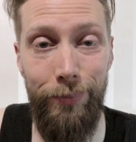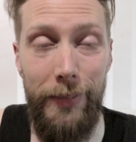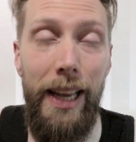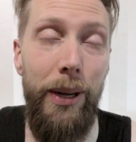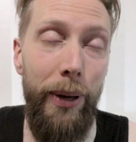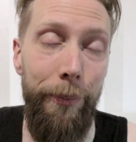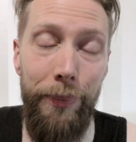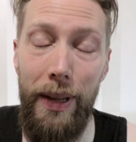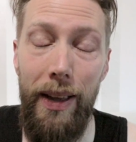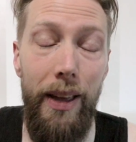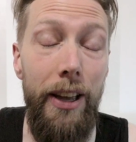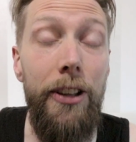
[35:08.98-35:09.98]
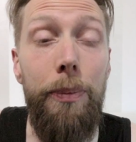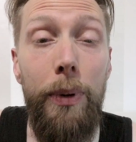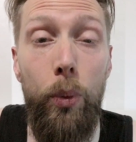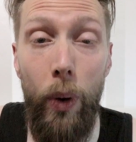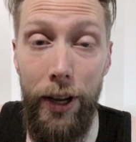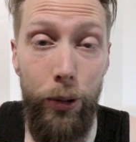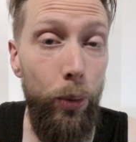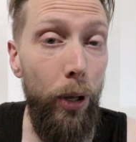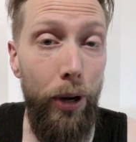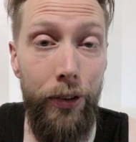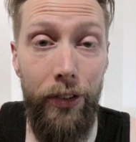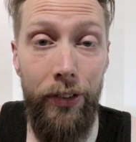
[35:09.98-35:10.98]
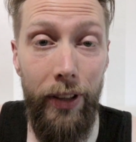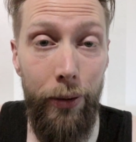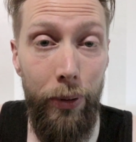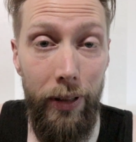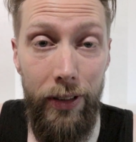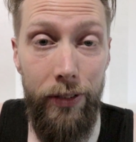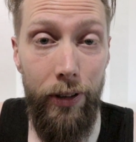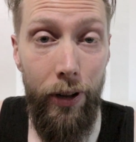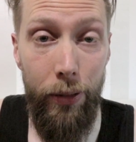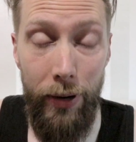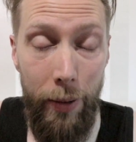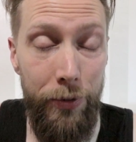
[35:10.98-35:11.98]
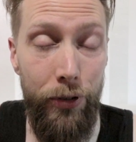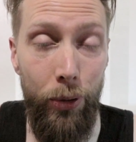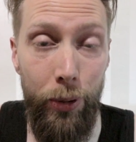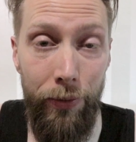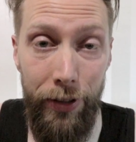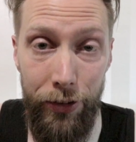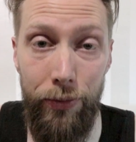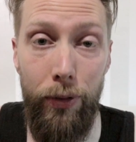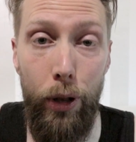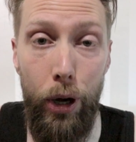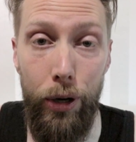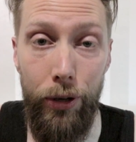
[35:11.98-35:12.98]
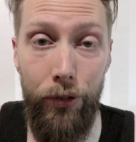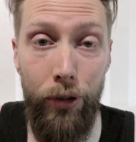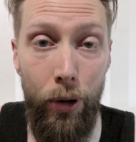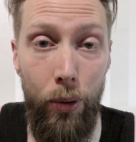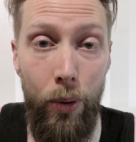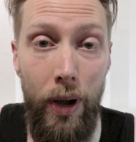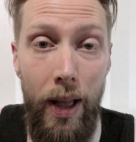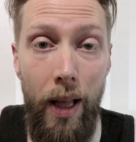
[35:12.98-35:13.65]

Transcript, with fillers: Anyway, it's been way too long since I released another episode of this vlog, so